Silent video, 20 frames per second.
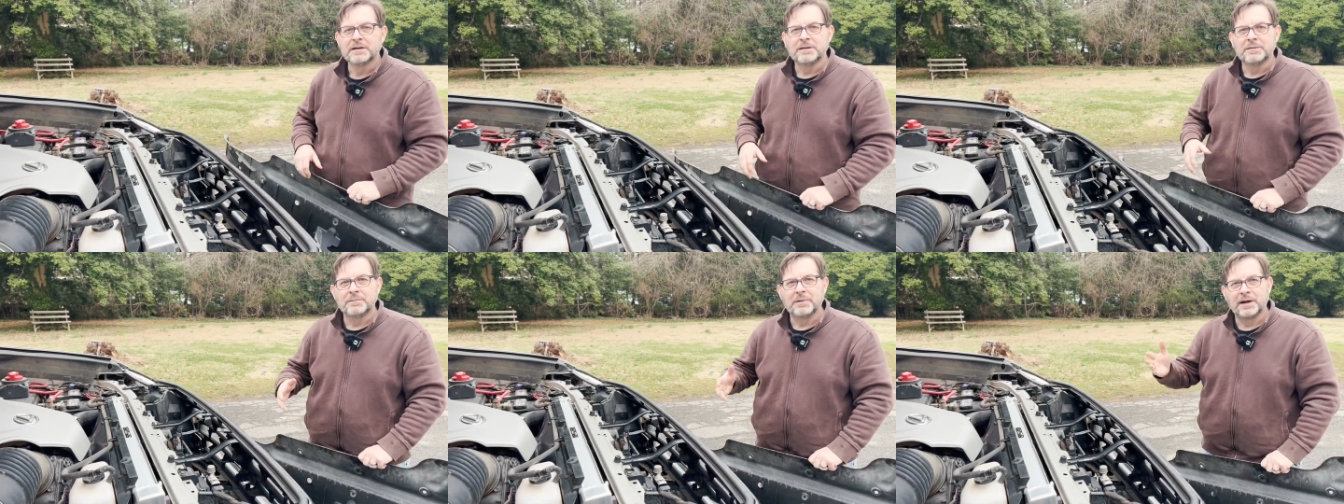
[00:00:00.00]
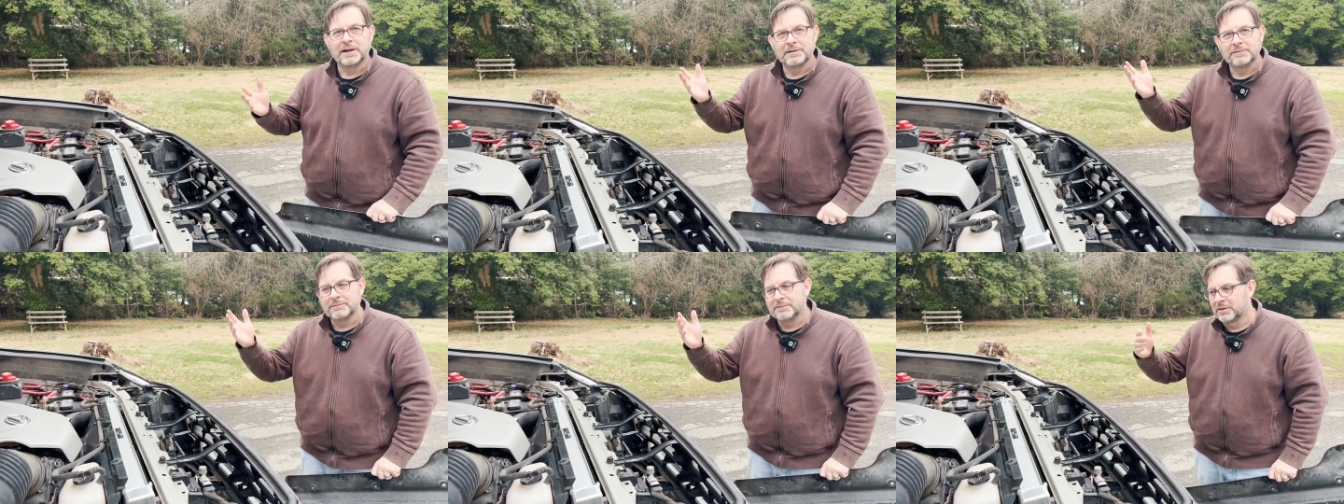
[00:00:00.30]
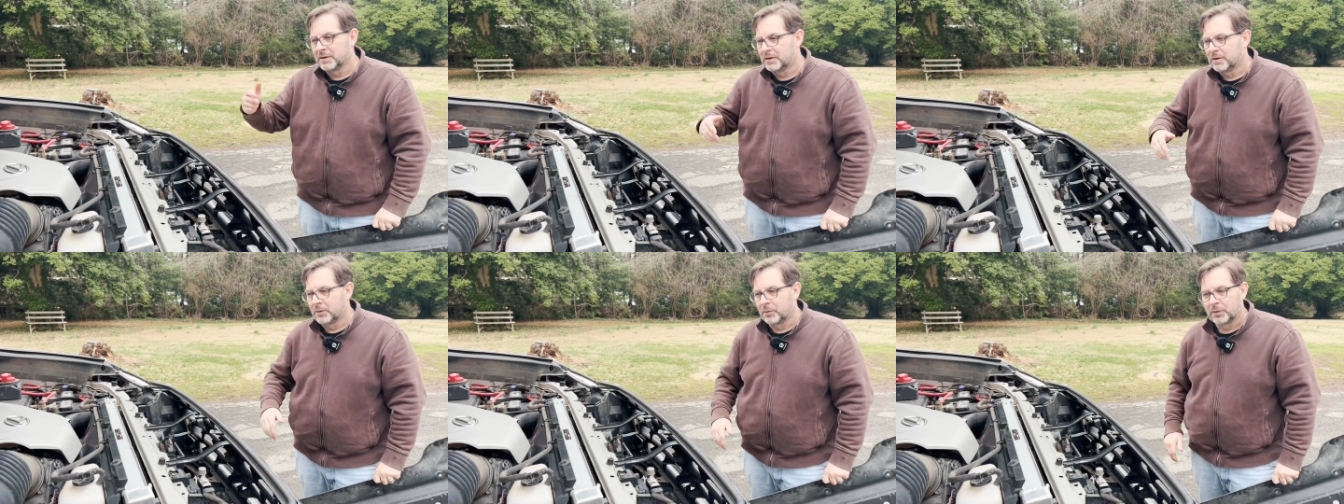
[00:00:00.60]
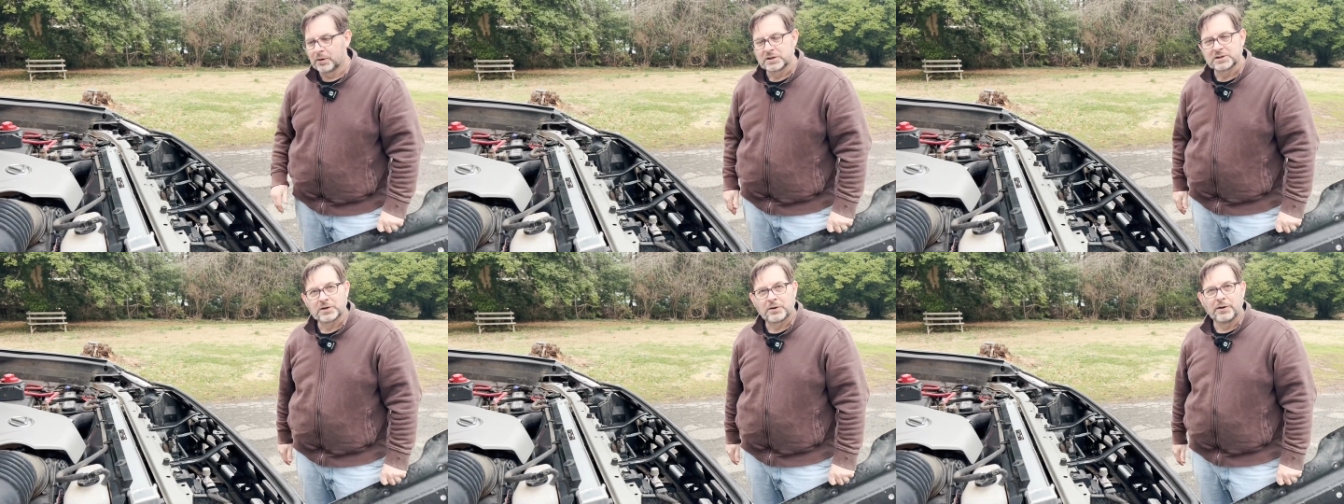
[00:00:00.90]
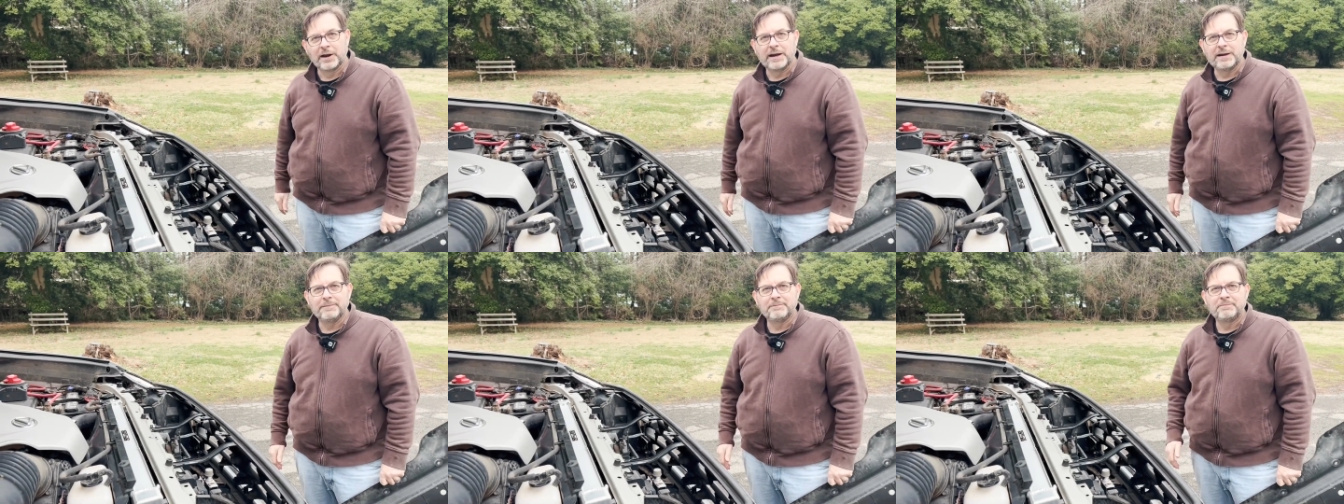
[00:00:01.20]
But works
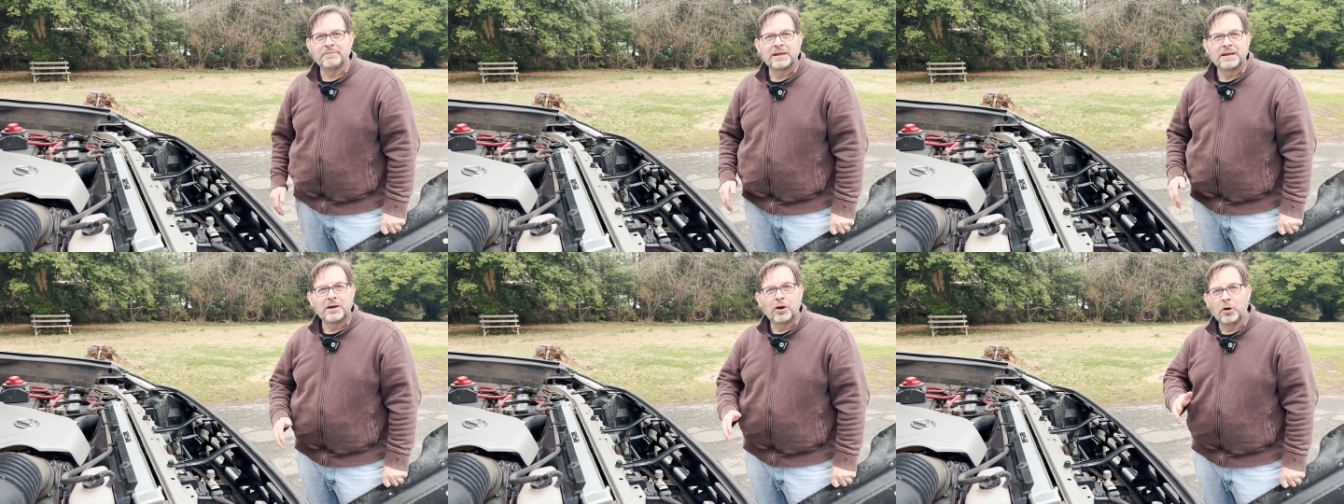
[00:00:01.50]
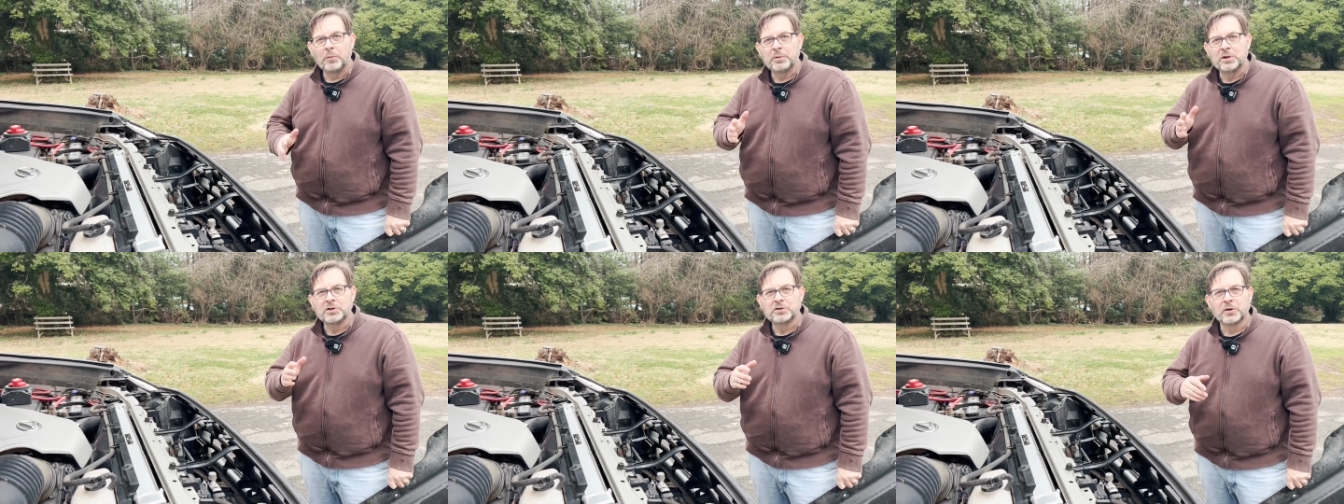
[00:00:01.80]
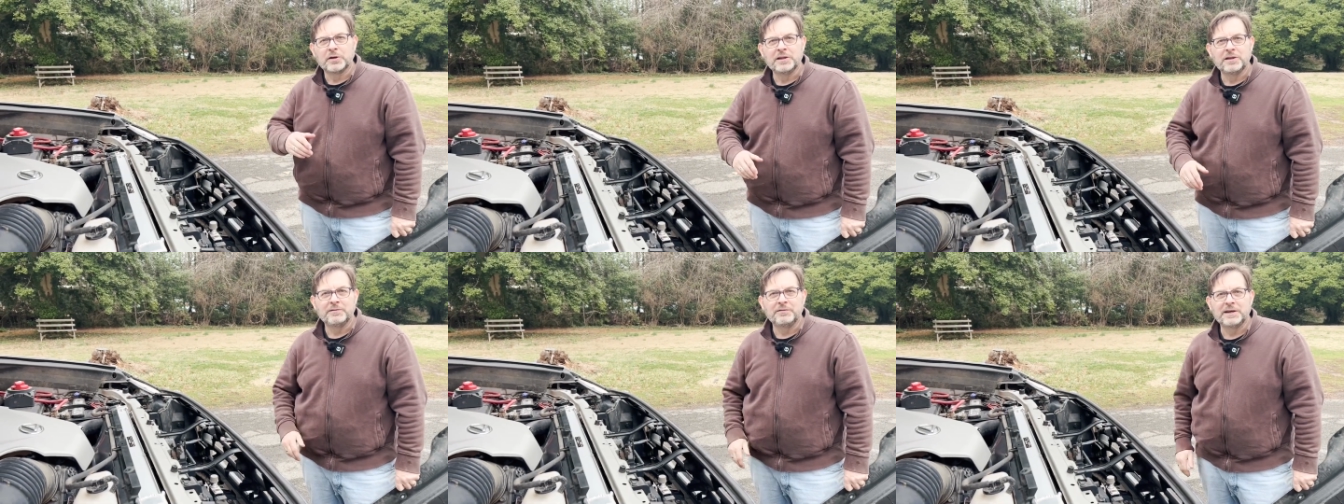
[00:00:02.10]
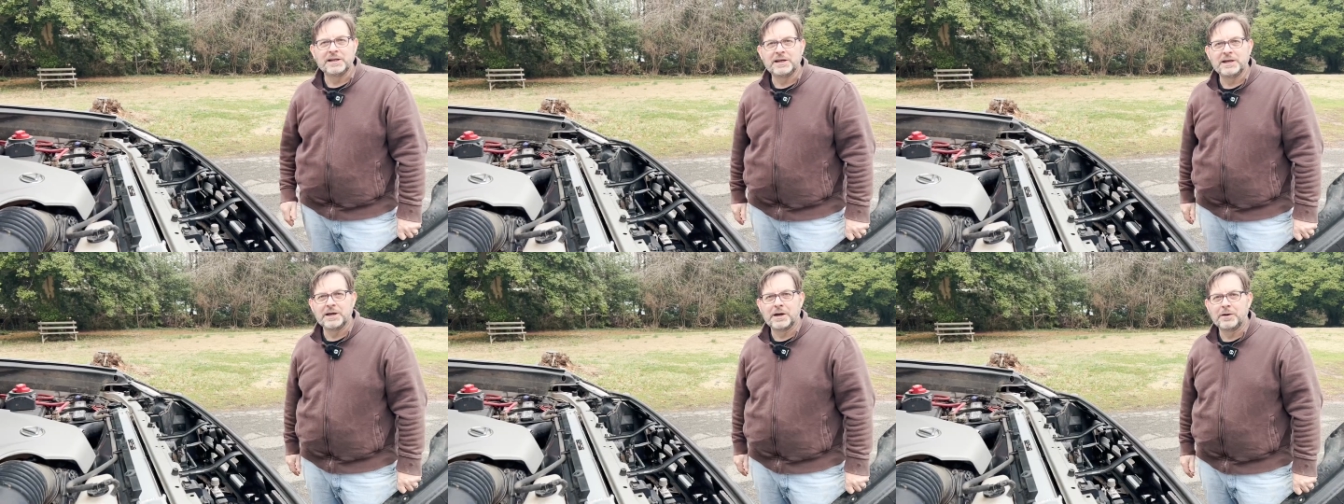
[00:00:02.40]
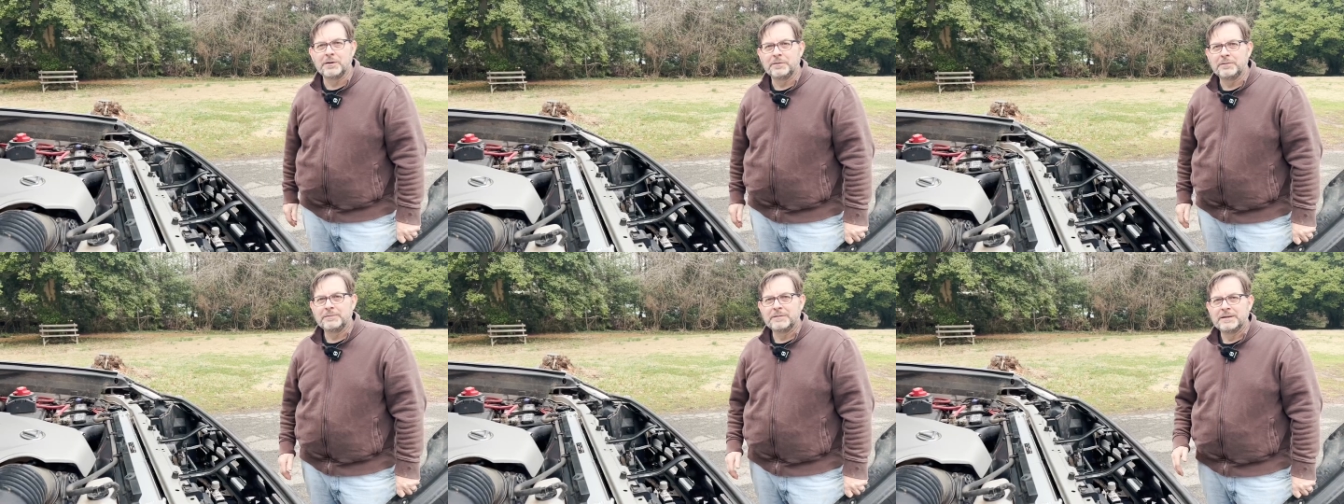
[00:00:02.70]
great. Hope you enjoyed the
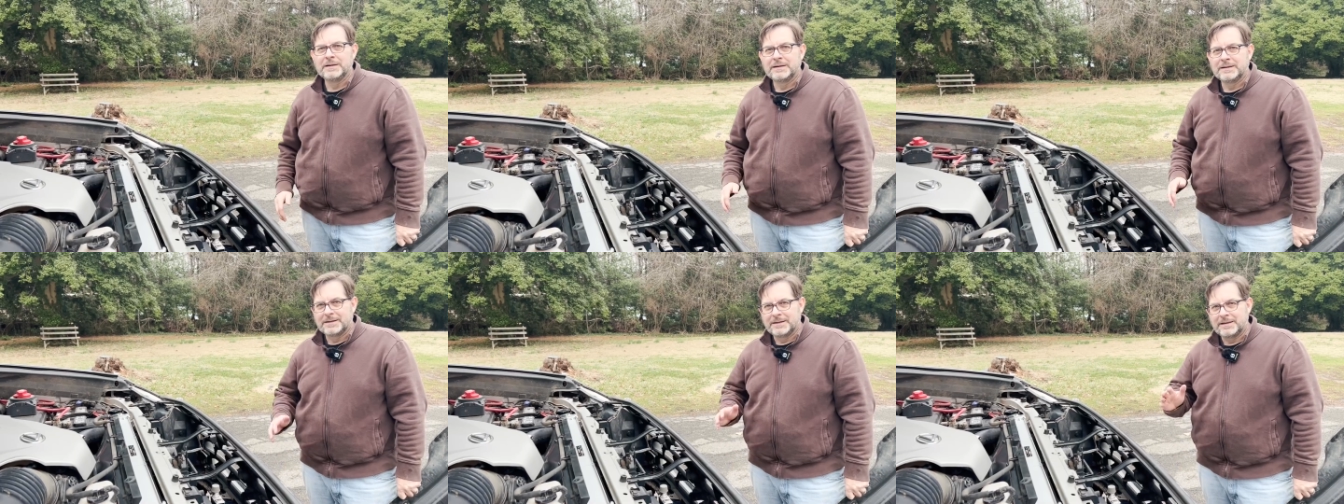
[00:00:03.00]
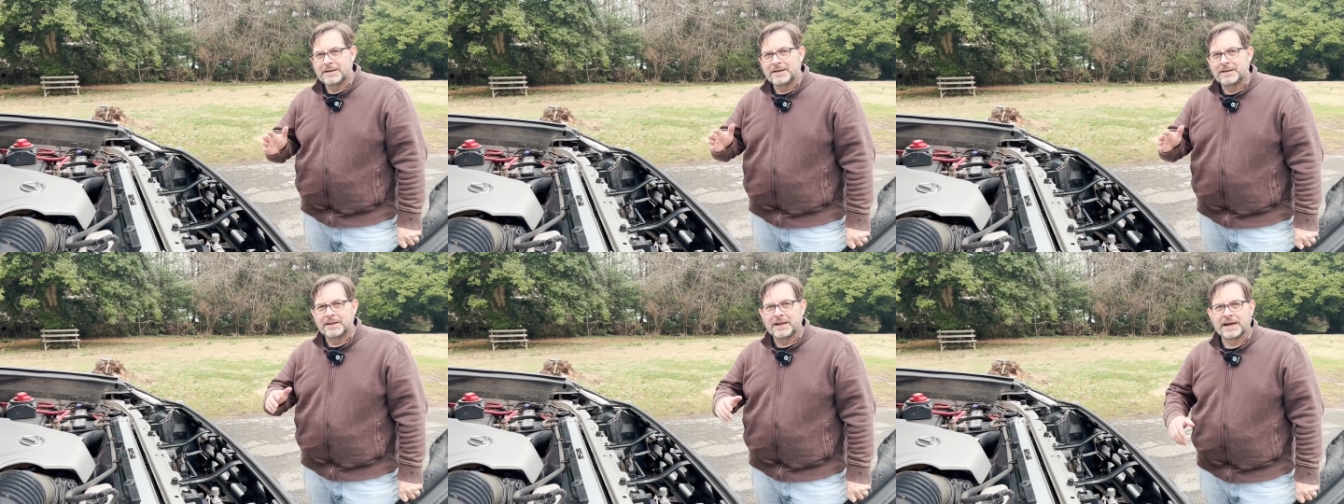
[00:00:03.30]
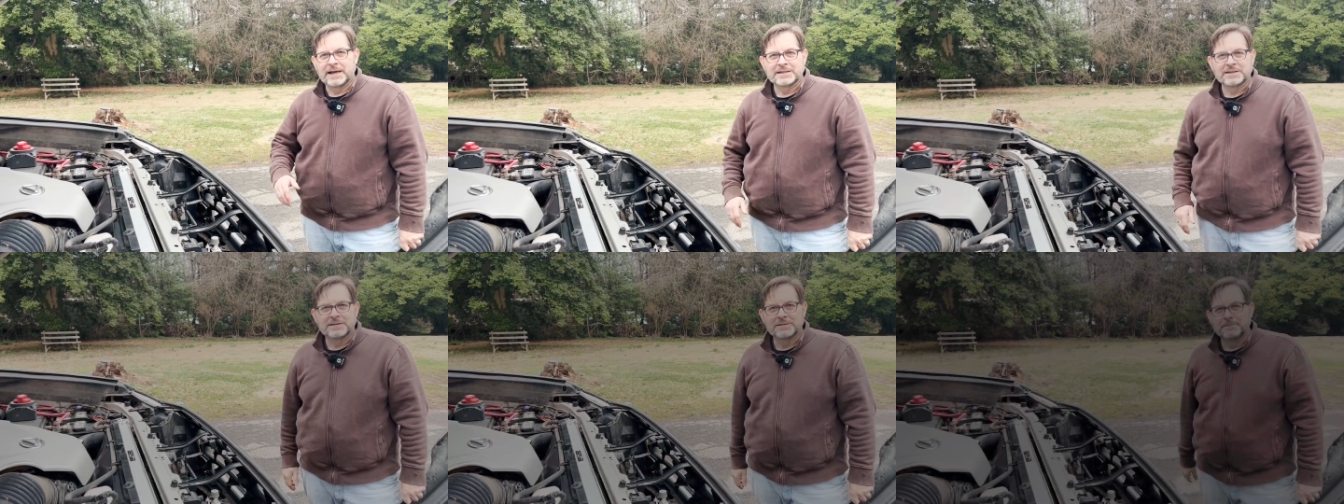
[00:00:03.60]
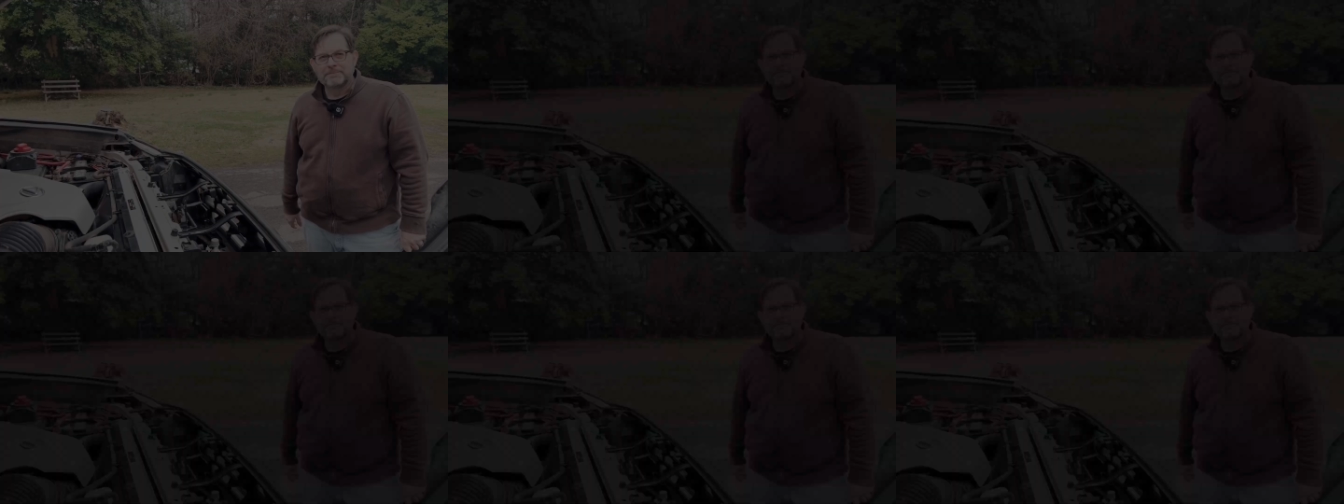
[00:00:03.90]
video. Thanks.